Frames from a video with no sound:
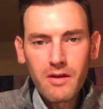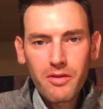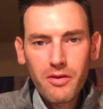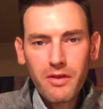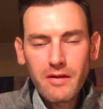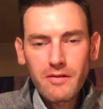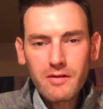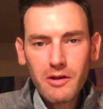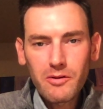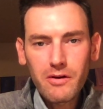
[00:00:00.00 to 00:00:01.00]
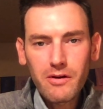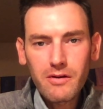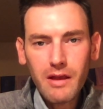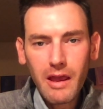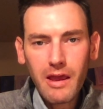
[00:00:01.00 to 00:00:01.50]
the things I
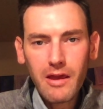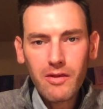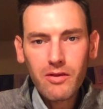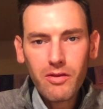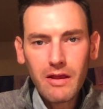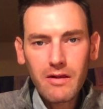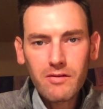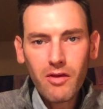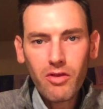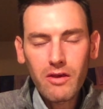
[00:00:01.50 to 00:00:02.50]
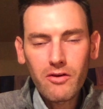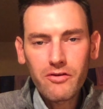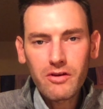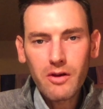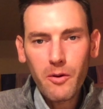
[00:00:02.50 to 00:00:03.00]
learned, and the things I think you
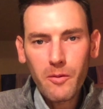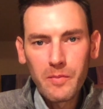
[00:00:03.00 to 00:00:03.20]
should know.